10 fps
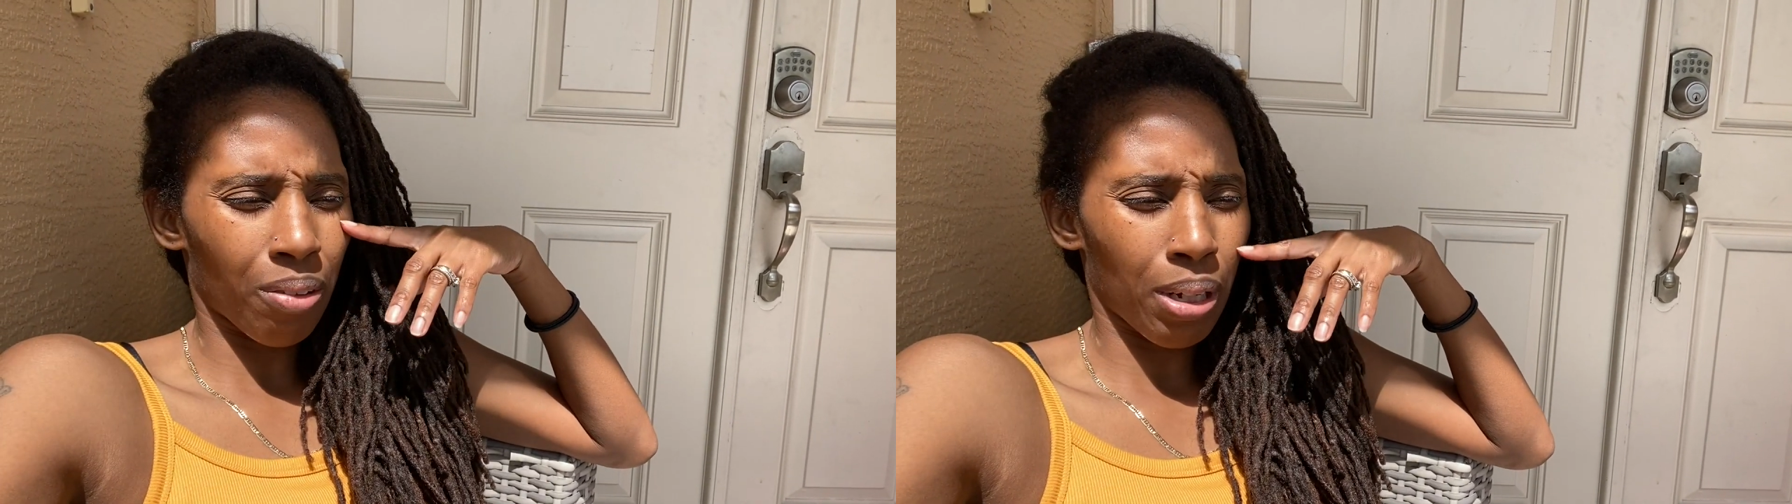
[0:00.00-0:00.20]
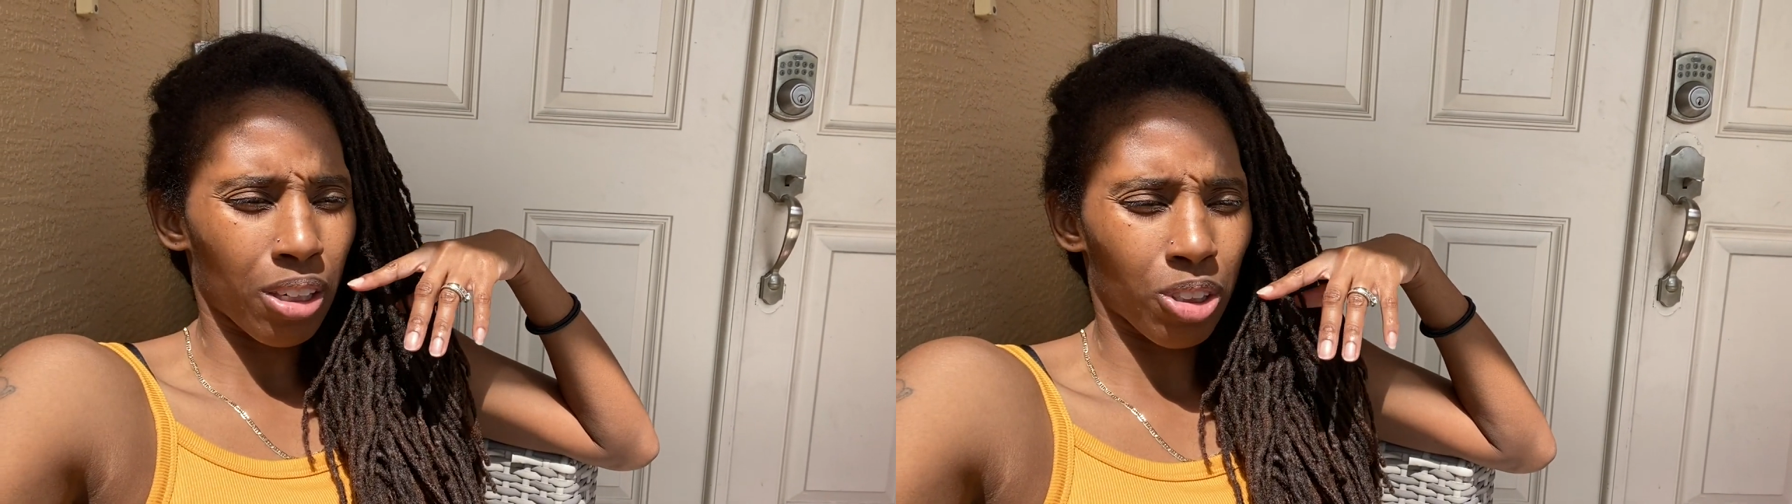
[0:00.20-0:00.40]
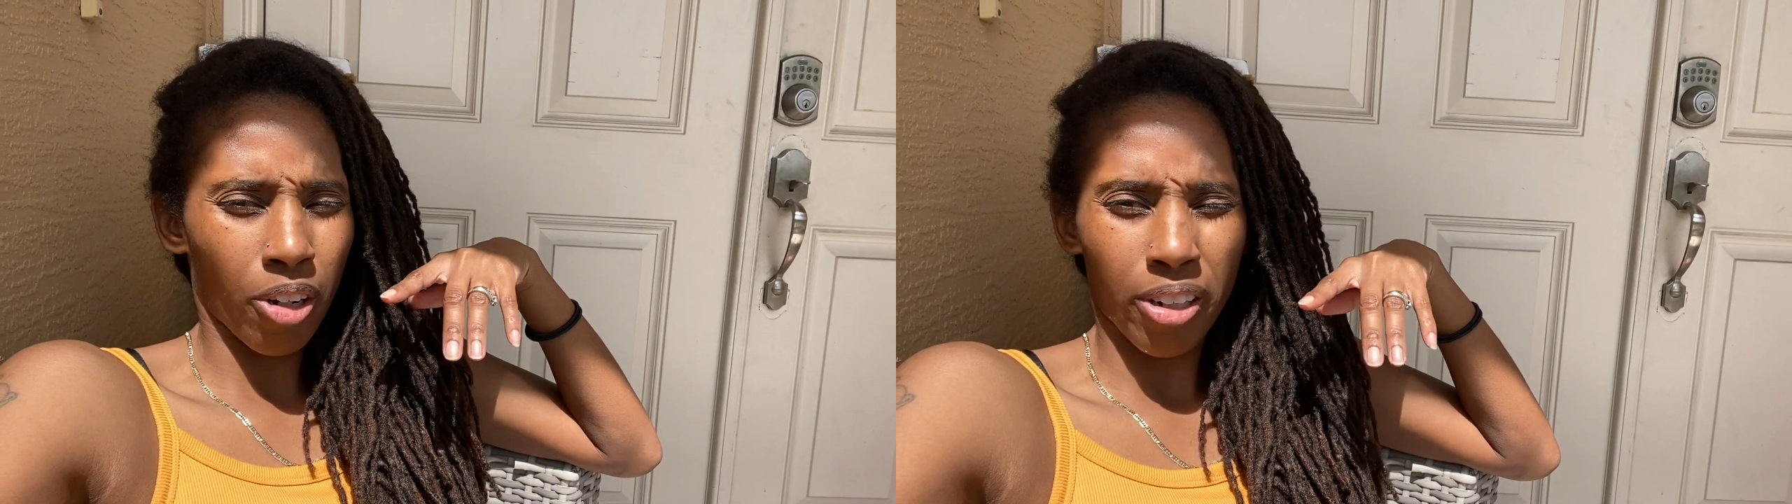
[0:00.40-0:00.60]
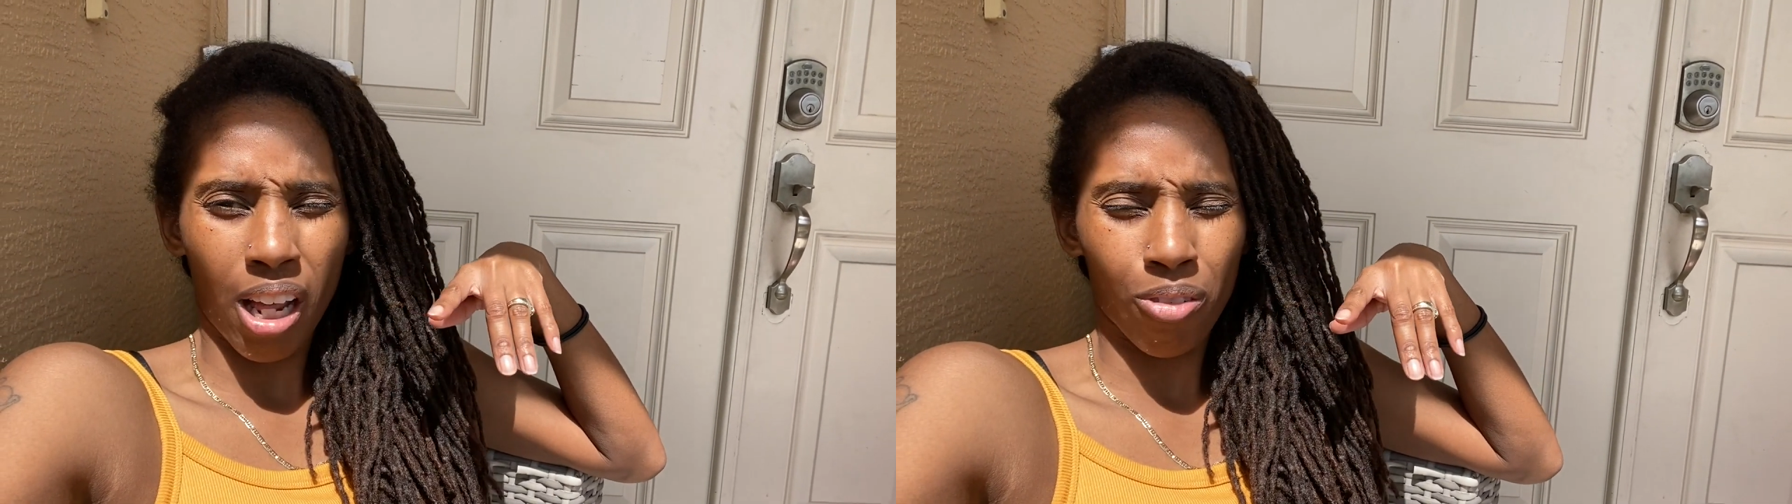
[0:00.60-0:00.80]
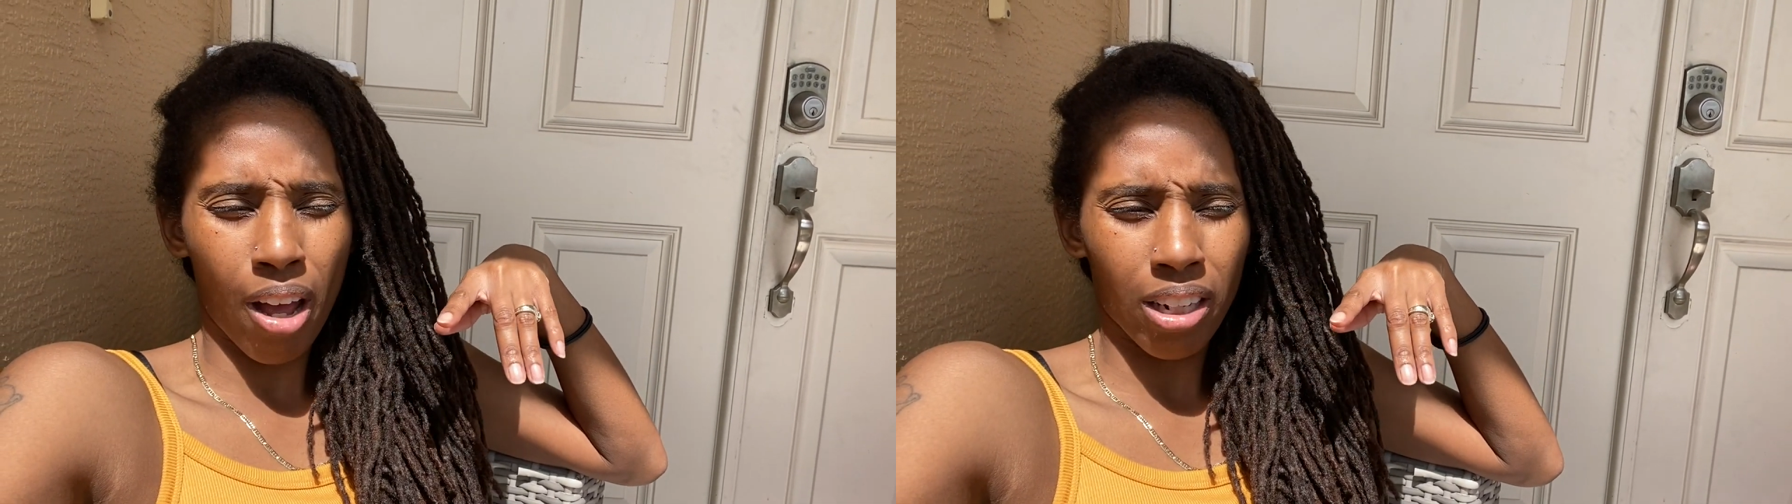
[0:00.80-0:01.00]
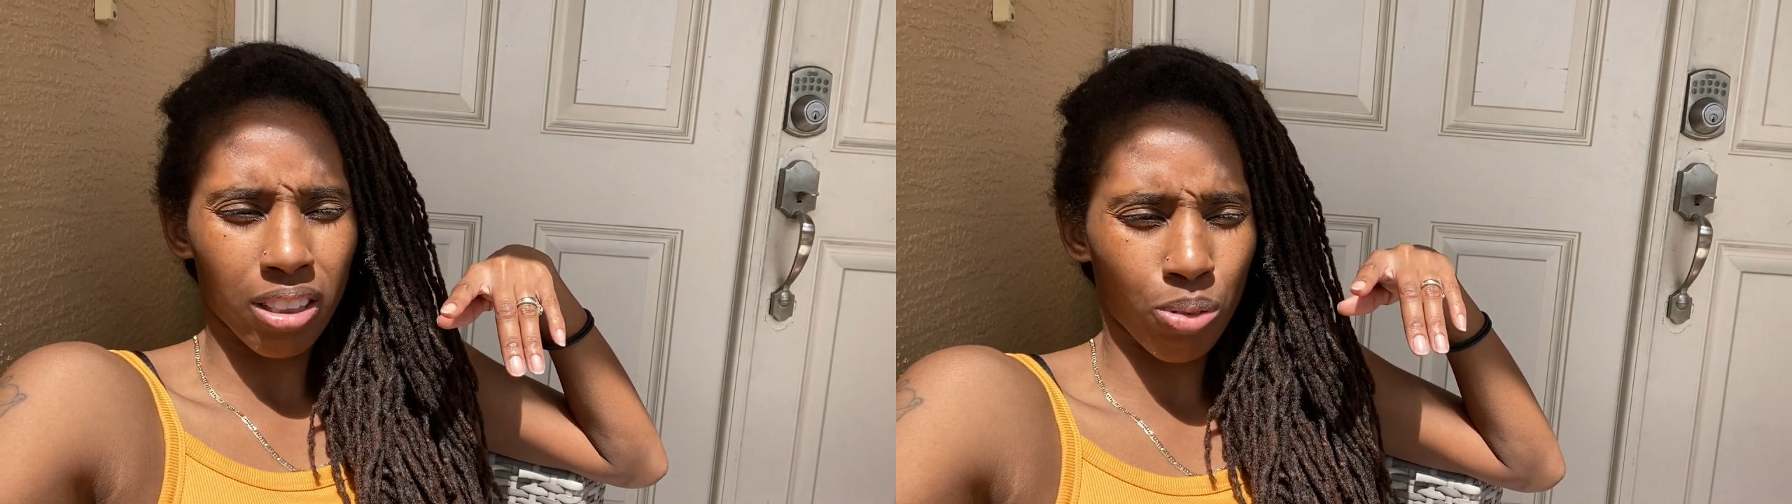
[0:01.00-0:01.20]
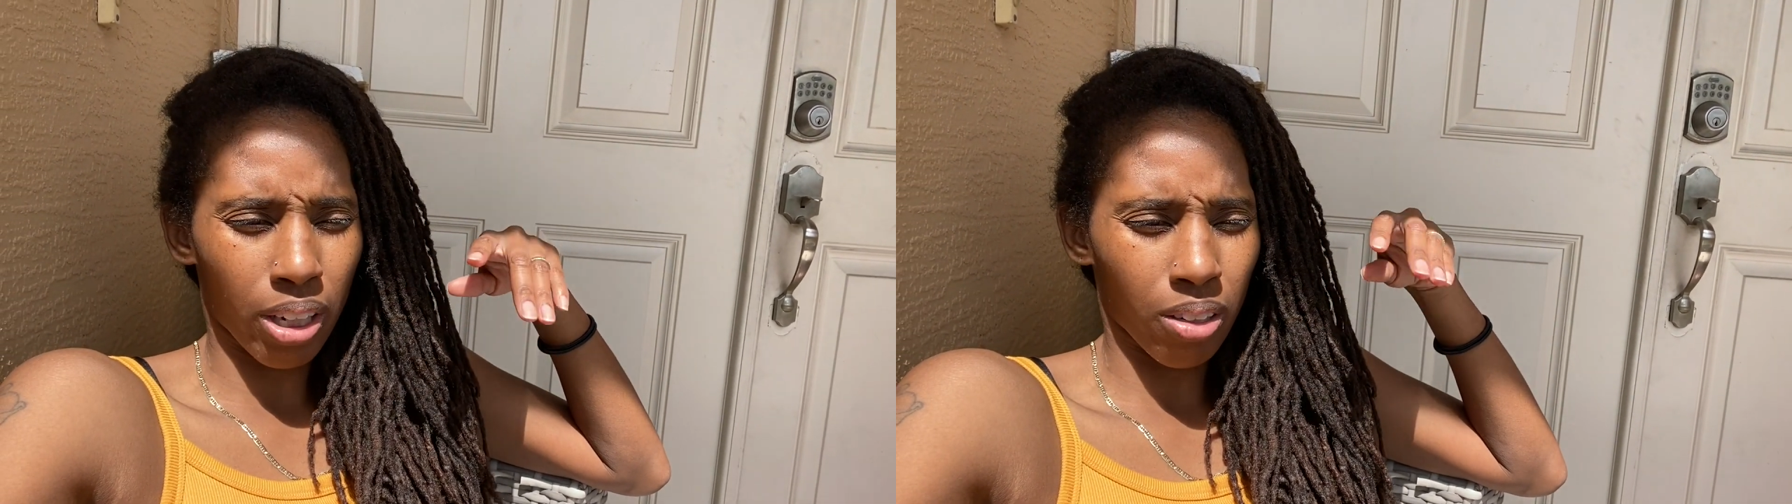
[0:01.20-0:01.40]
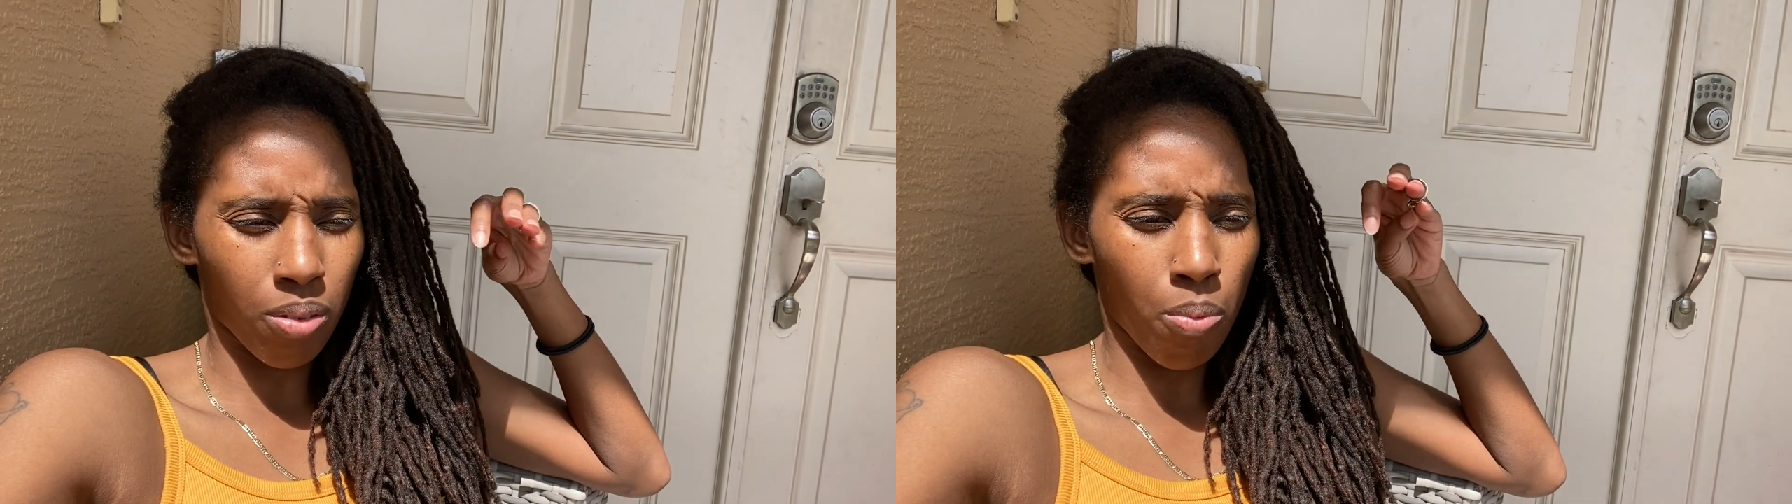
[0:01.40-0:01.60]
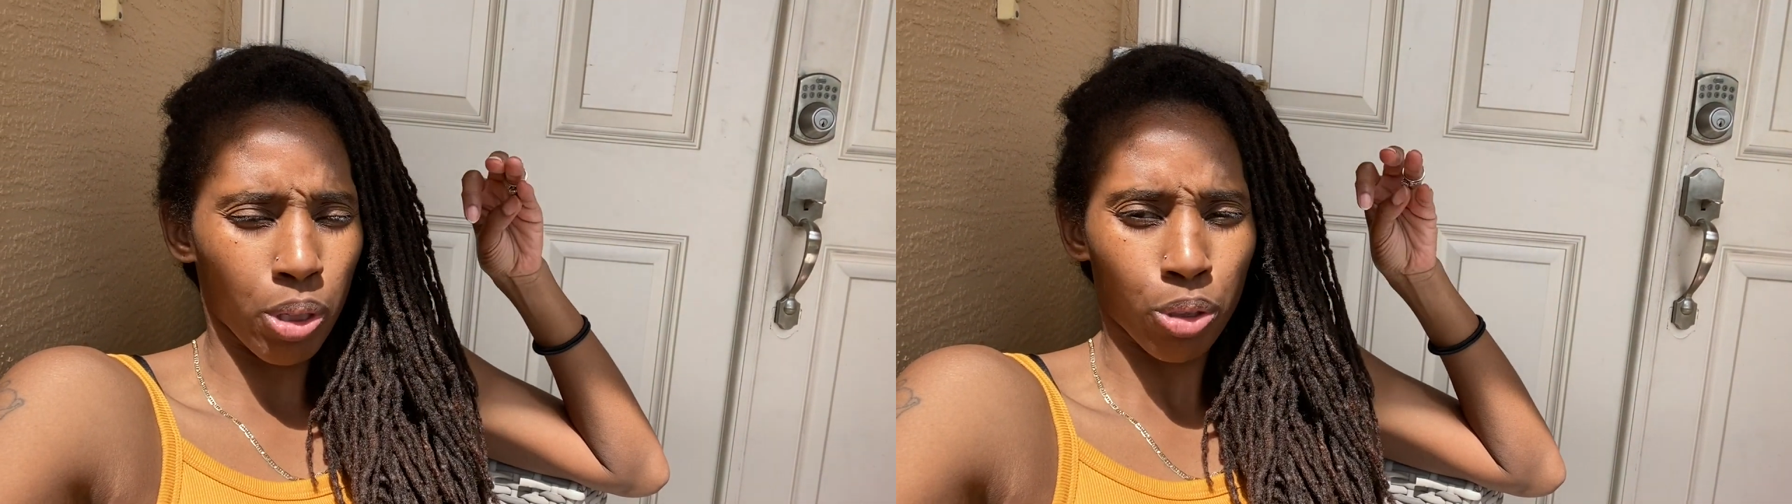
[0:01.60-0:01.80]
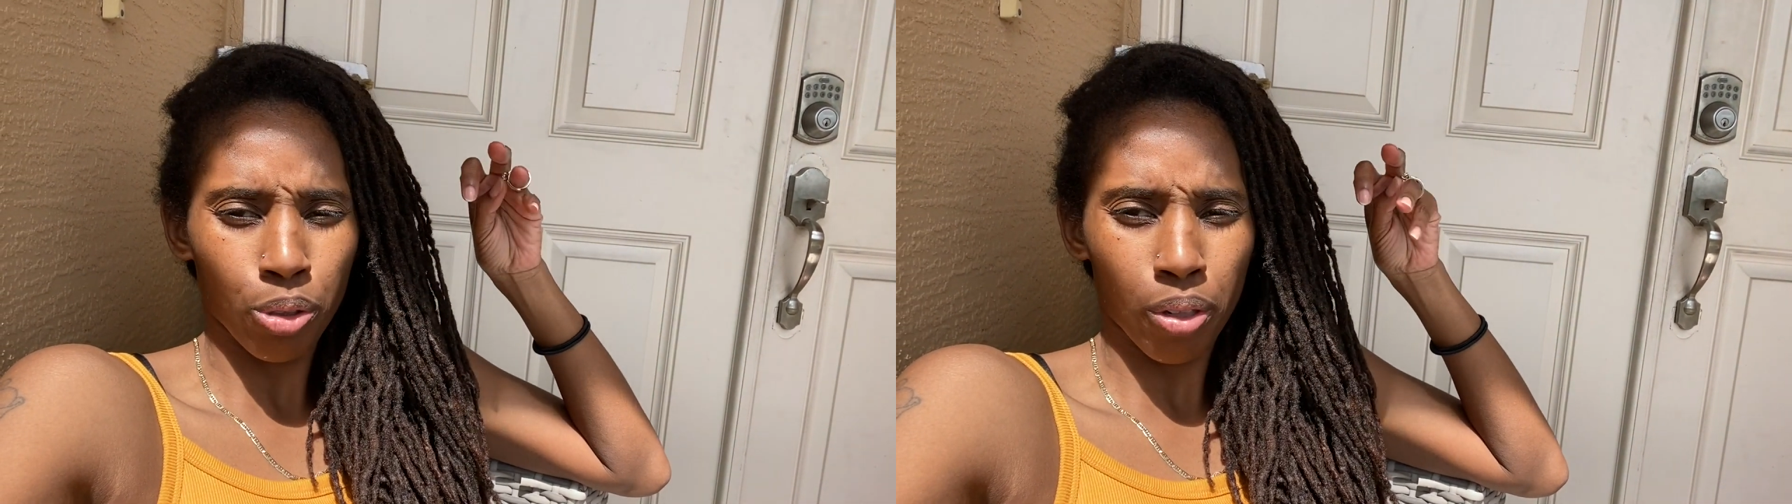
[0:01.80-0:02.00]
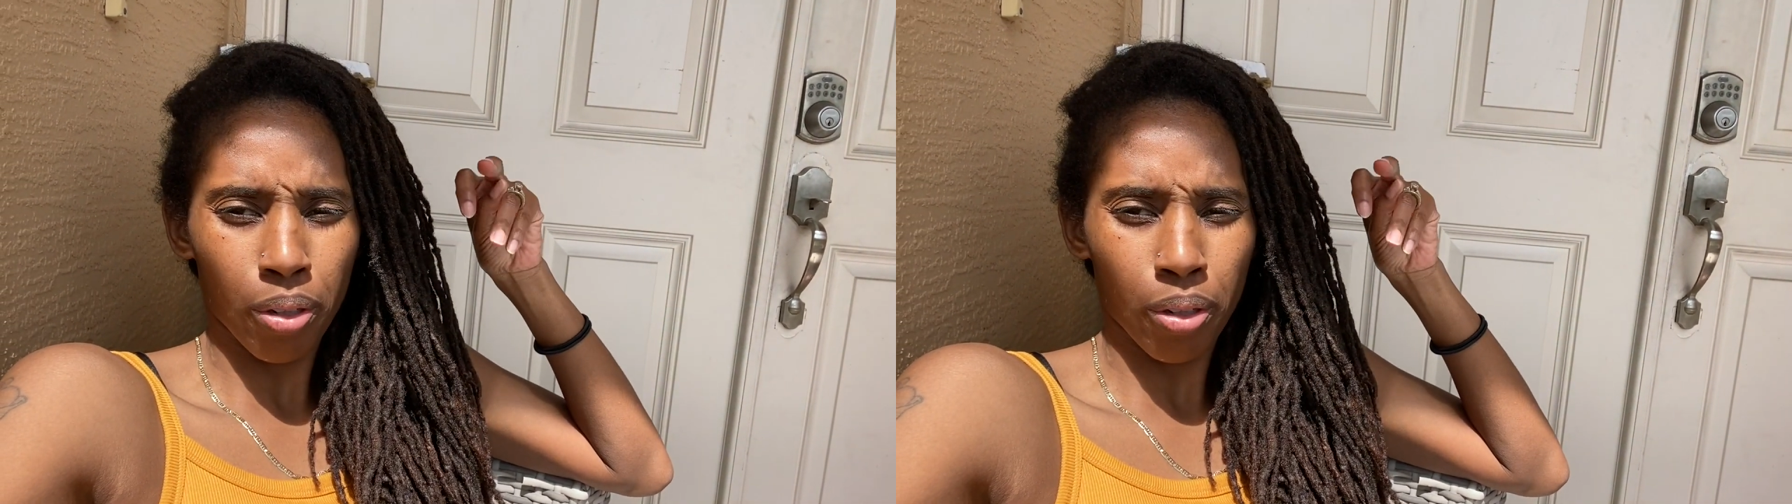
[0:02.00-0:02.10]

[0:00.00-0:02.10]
I'm about to turn y'all around see what Mr.